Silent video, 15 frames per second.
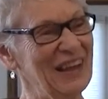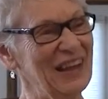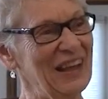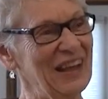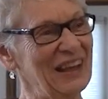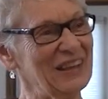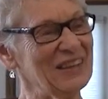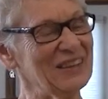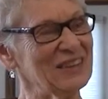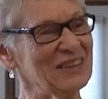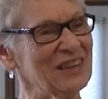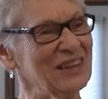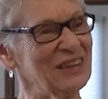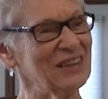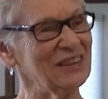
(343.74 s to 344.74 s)
And
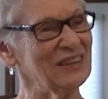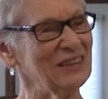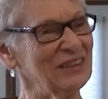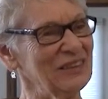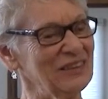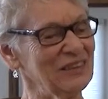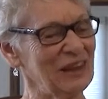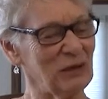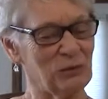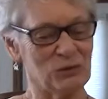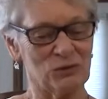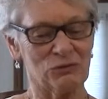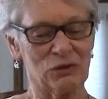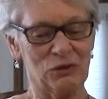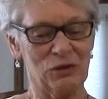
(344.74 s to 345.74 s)
that was
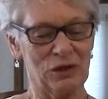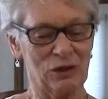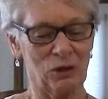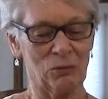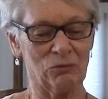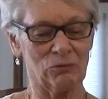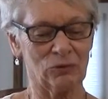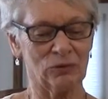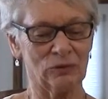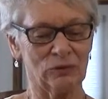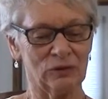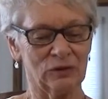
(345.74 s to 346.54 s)
very helpful.